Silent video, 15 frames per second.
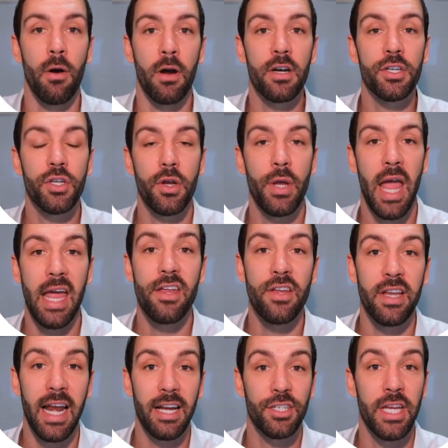I'm going to show you how you
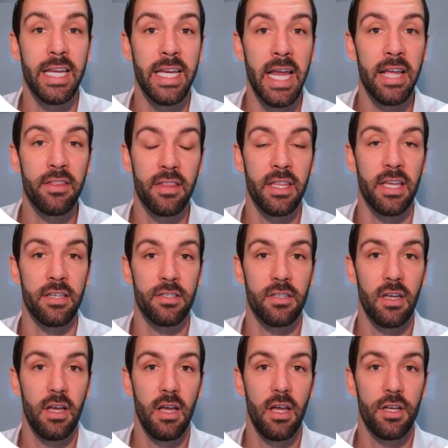can actually get
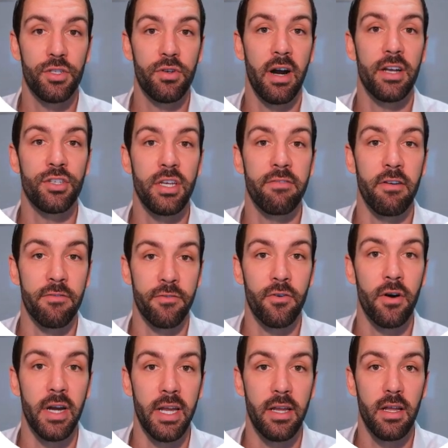this strategy for
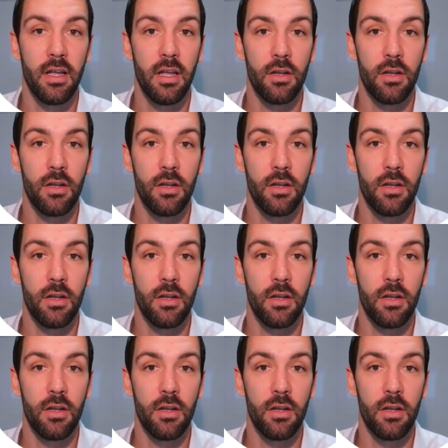free.